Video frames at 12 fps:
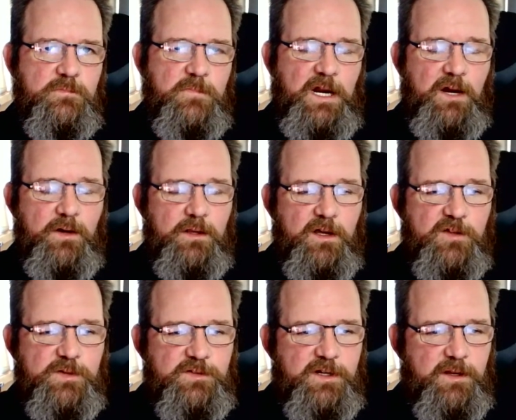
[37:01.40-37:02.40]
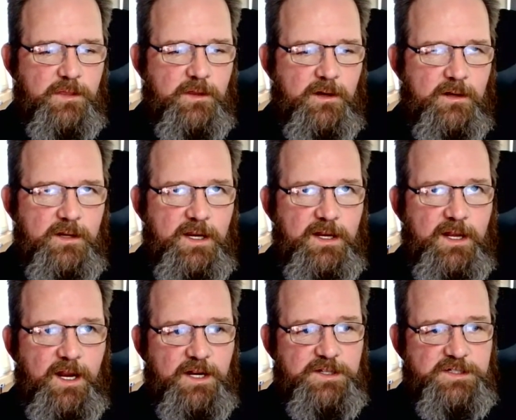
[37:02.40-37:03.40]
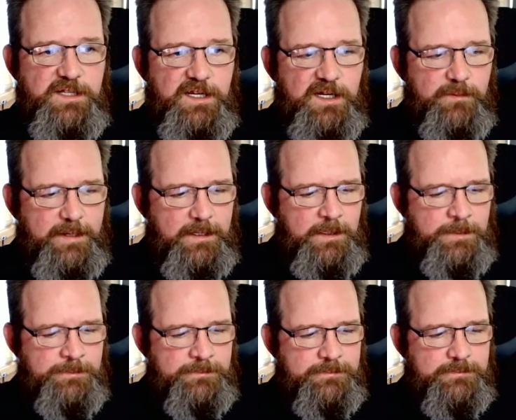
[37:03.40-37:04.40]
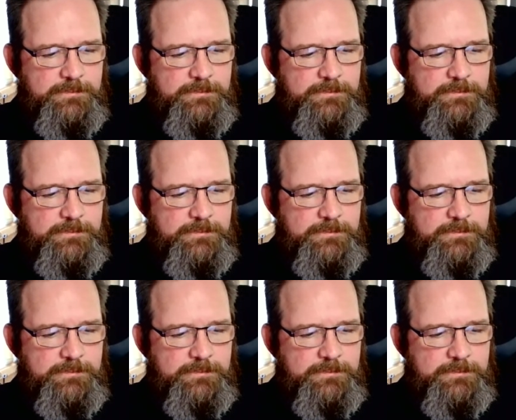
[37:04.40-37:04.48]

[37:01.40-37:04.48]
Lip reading: Wow, I lost my train of thought. ADHD, here we come.